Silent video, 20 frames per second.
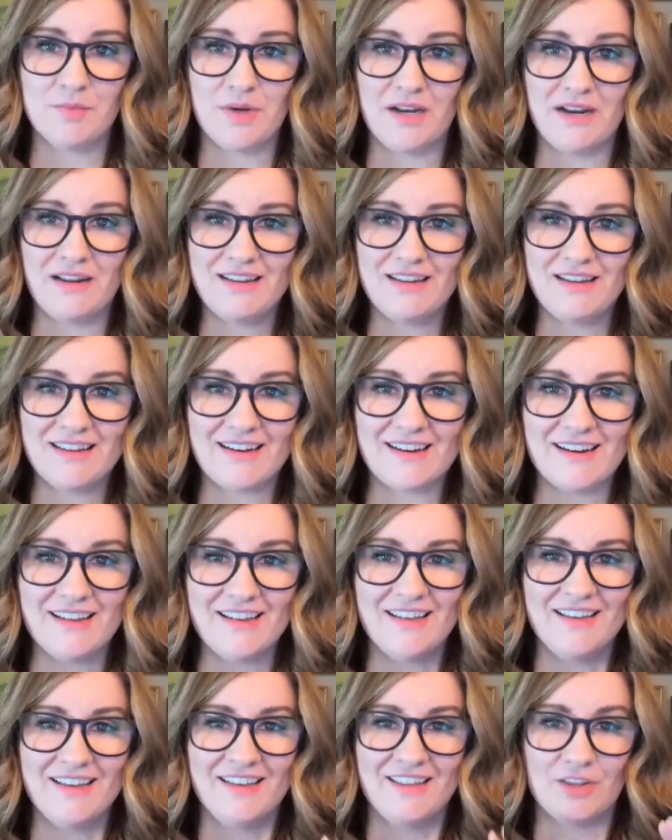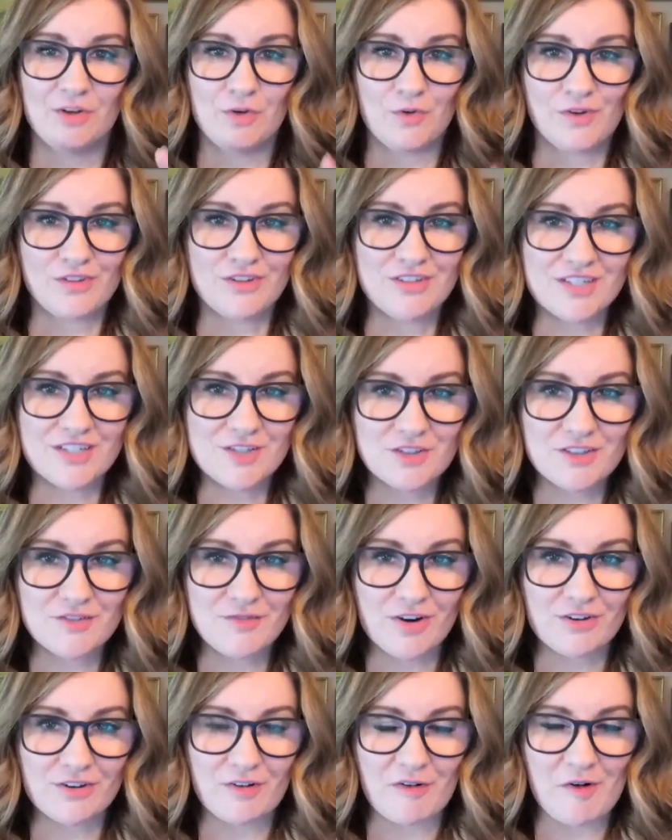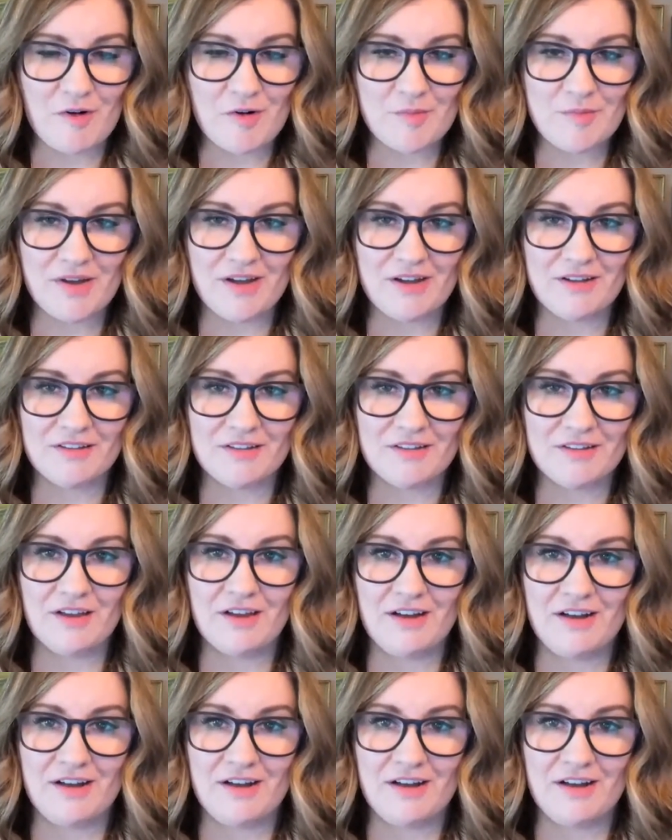but in the Northern District of Oklahoma,